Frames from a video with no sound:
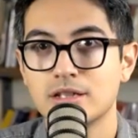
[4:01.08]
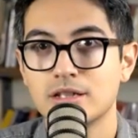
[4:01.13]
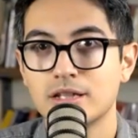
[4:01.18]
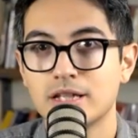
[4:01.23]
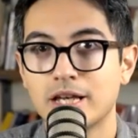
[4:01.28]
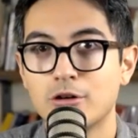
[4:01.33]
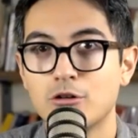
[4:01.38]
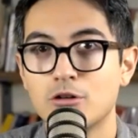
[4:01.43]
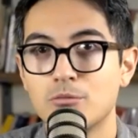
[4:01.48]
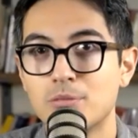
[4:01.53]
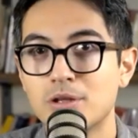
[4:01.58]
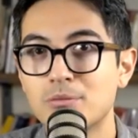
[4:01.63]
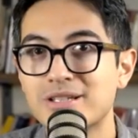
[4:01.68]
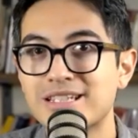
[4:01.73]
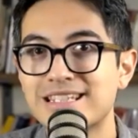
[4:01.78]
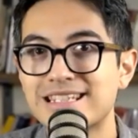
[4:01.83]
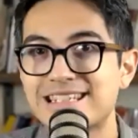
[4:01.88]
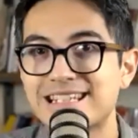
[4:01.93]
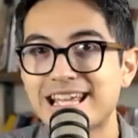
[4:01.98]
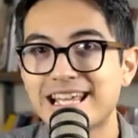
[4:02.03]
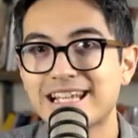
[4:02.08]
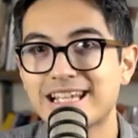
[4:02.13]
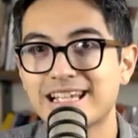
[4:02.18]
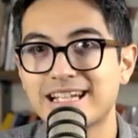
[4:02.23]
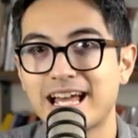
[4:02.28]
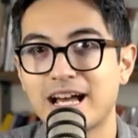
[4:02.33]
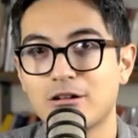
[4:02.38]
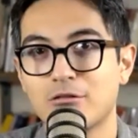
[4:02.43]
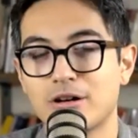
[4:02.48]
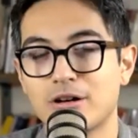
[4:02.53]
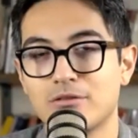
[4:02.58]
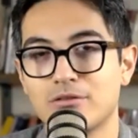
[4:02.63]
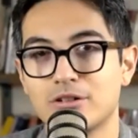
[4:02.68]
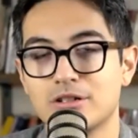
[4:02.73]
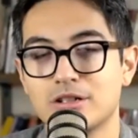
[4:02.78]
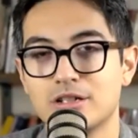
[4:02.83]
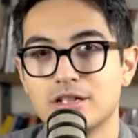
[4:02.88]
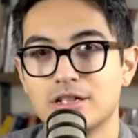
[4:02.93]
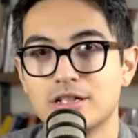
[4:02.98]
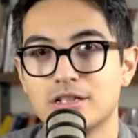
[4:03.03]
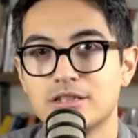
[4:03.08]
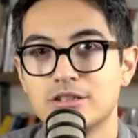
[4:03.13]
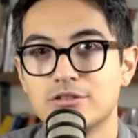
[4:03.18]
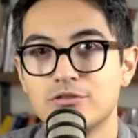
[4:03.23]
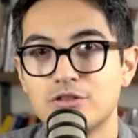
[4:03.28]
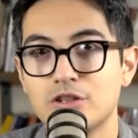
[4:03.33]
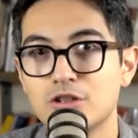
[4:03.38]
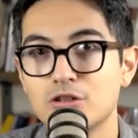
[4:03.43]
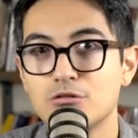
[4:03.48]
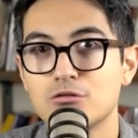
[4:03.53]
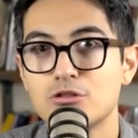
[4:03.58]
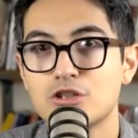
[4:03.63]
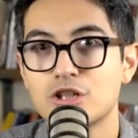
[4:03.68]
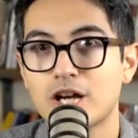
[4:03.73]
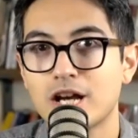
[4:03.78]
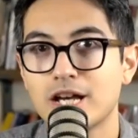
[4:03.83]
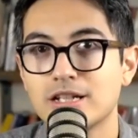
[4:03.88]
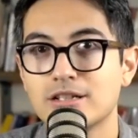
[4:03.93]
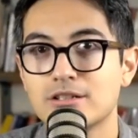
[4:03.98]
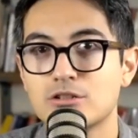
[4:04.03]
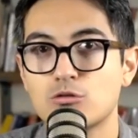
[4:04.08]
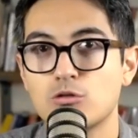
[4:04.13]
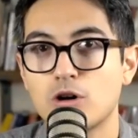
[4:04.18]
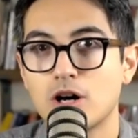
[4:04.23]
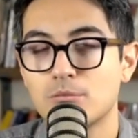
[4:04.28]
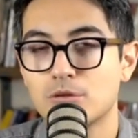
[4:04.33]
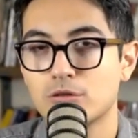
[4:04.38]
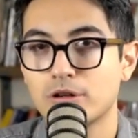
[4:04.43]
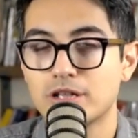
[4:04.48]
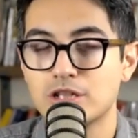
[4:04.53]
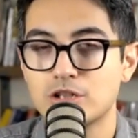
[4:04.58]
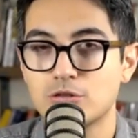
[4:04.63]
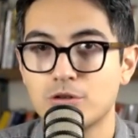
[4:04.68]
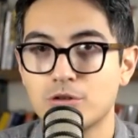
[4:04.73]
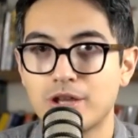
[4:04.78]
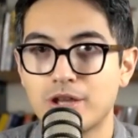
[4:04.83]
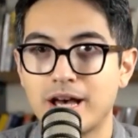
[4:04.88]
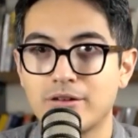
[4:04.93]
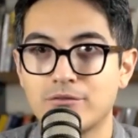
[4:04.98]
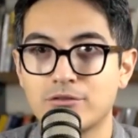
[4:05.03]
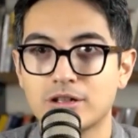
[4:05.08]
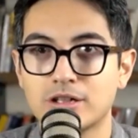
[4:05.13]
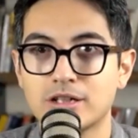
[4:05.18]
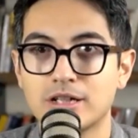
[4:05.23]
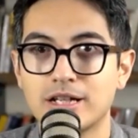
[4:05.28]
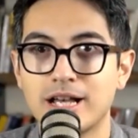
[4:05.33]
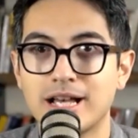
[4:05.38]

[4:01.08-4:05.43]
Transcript: It would be mistaken, however, to view China's cooperation with Africa